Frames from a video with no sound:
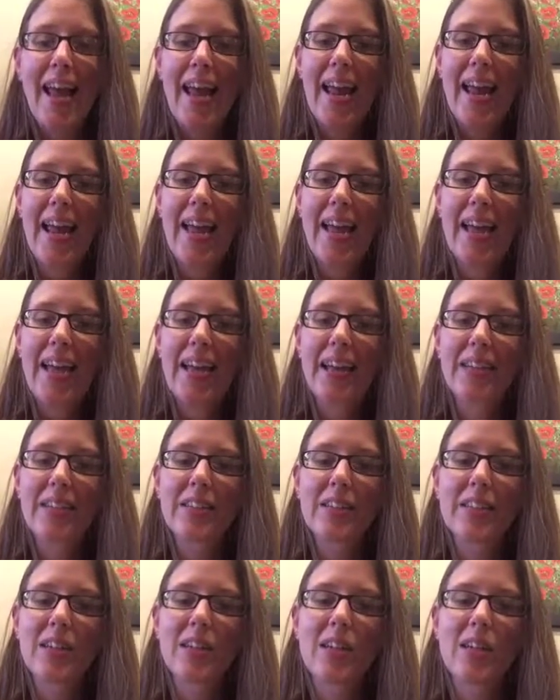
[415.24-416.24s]

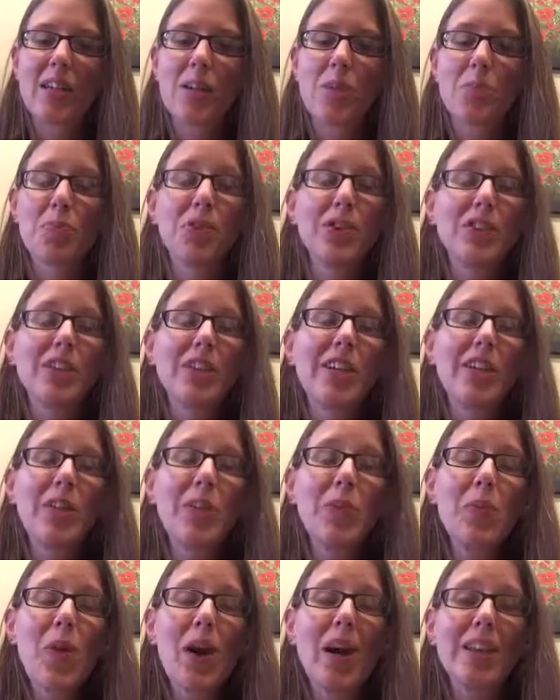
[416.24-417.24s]
and I appreciate
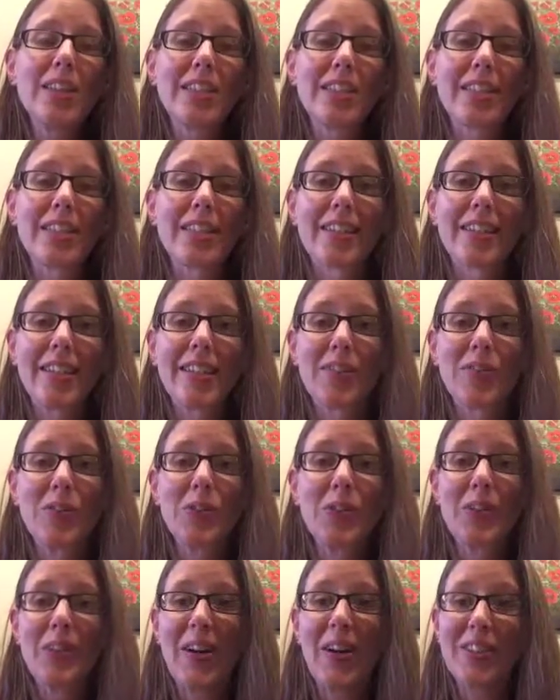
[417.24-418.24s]
you watching, and
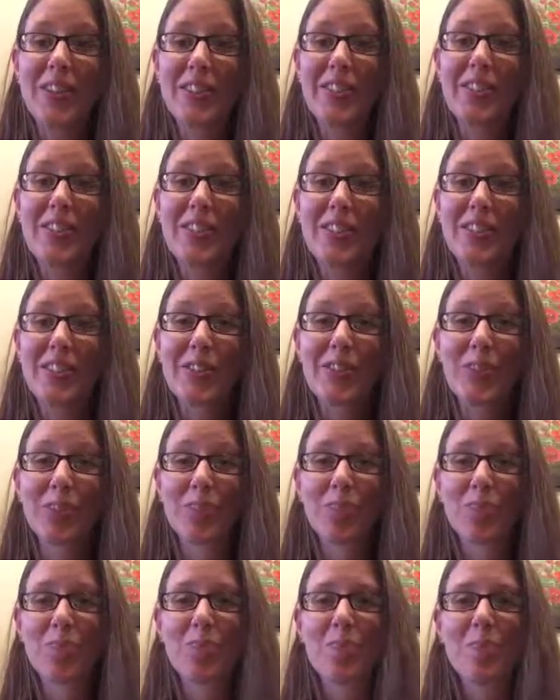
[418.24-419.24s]
we'll talk to you
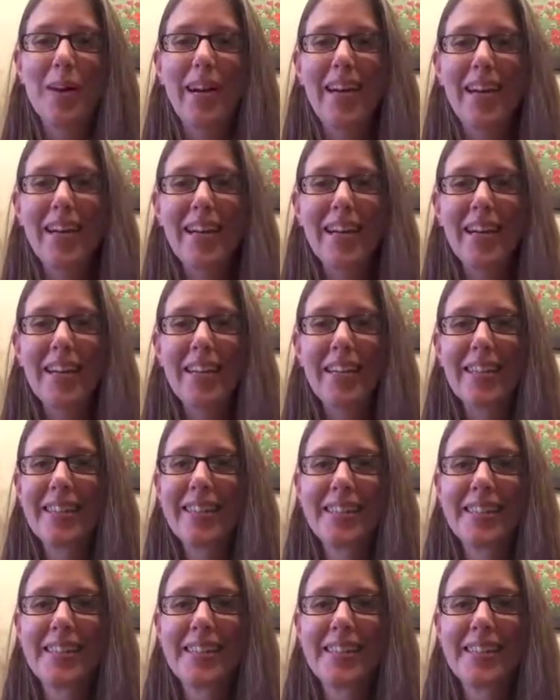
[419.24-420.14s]
soon. Bye.